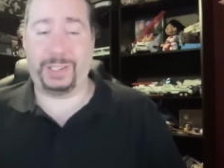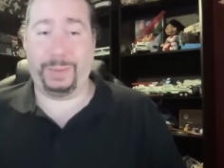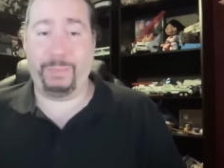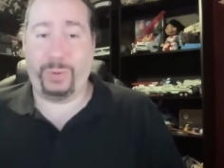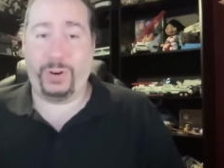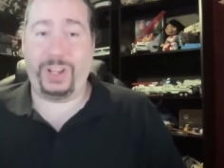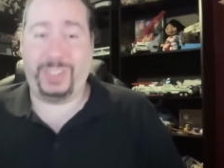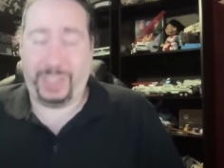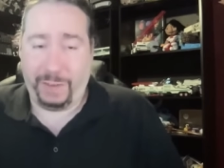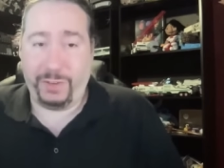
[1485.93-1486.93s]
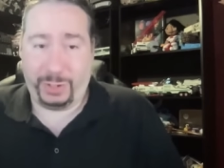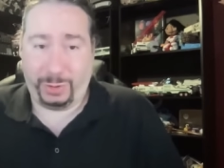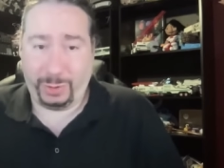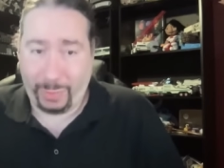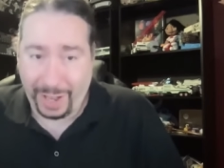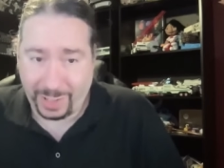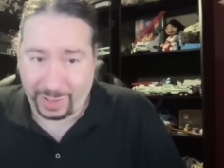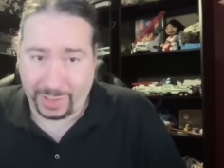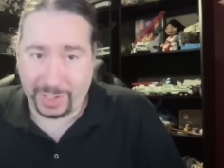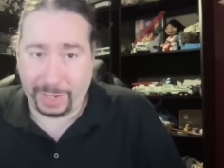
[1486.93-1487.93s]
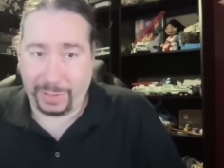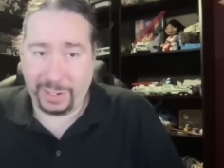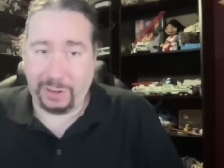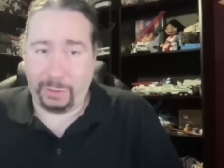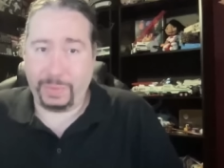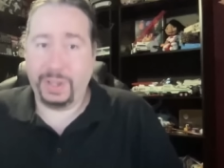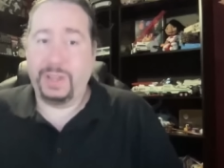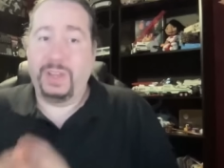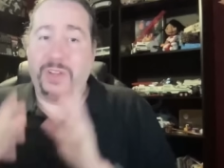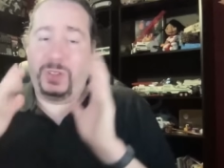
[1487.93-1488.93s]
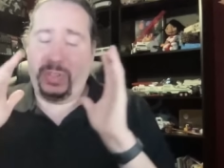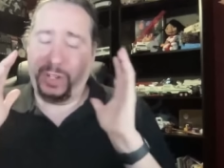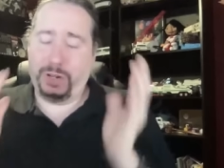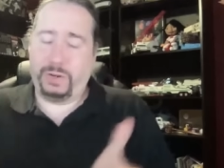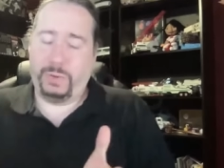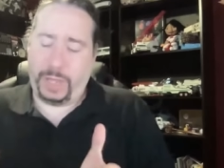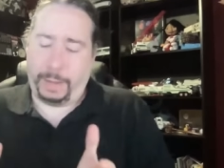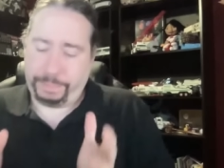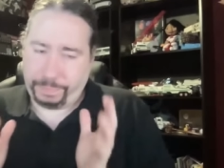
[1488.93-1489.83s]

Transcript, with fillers: some pretty difficult questions, I would hope. So, yeah,